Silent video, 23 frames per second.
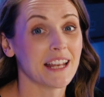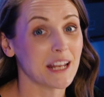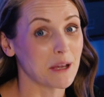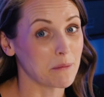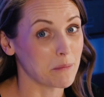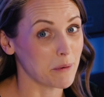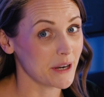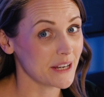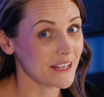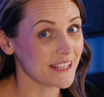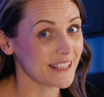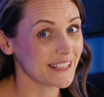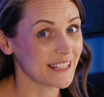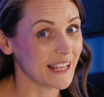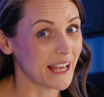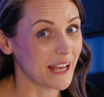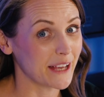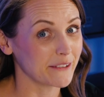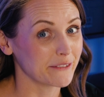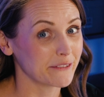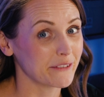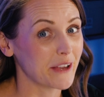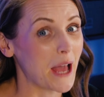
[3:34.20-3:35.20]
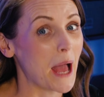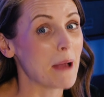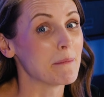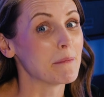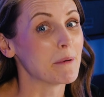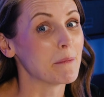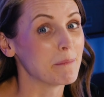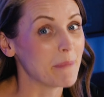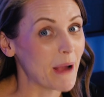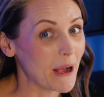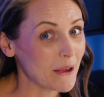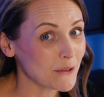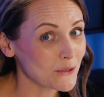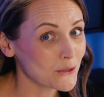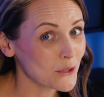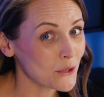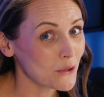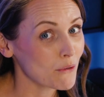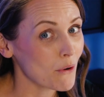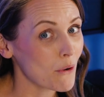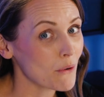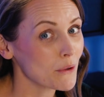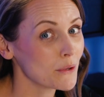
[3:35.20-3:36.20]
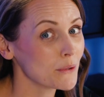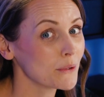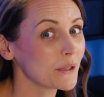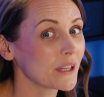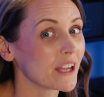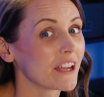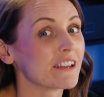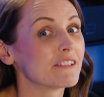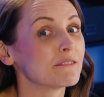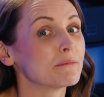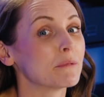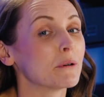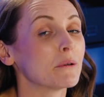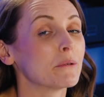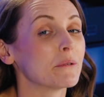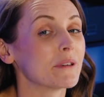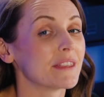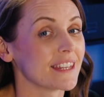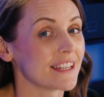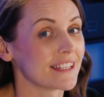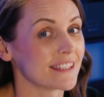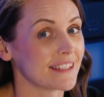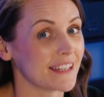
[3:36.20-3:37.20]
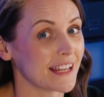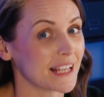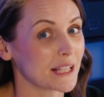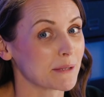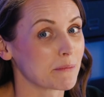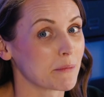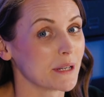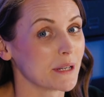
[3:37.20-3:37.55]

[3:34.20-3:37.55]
Now brace yourself, I'm about to throw you a curveball with this next